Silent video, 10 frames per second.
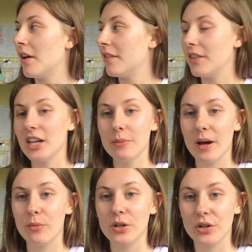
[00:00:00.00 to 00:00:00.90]
Think
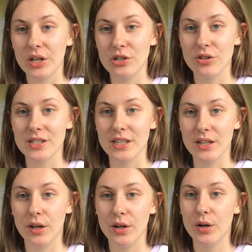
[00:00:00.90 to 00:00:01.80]
about what you're interested
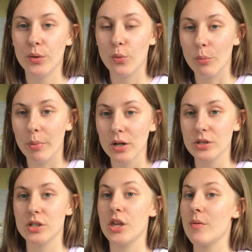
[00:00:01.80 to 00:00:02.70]
in, what
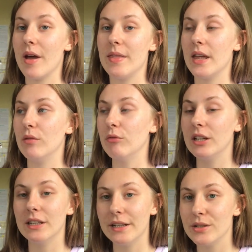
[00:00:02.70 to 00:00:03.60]
bugs you, and then read
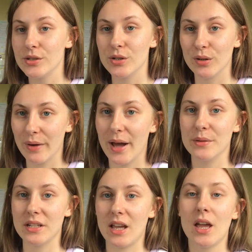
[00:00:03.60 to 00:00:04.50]
the literature
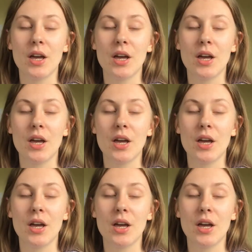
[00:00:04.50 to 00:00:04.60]
around it,